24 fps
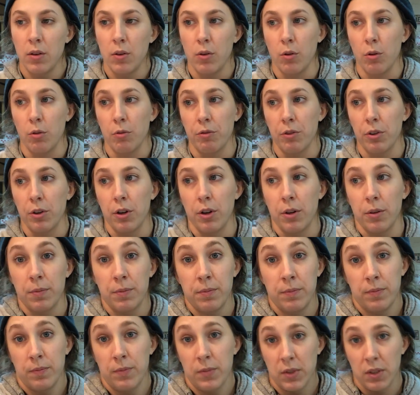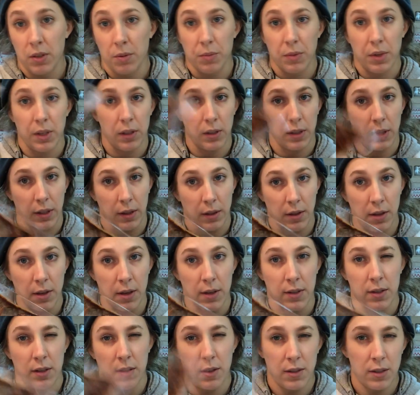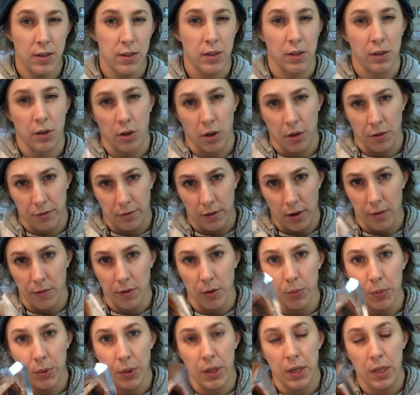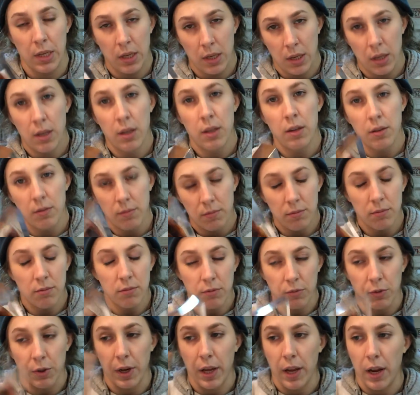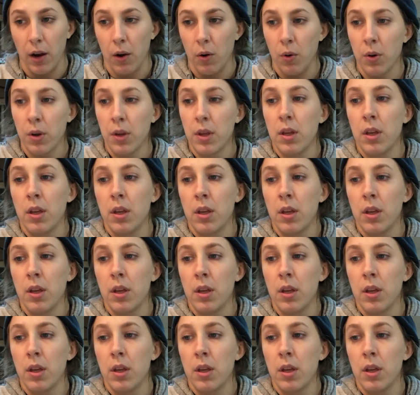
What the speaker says: over something like this, and this isn't gone forever, but for now,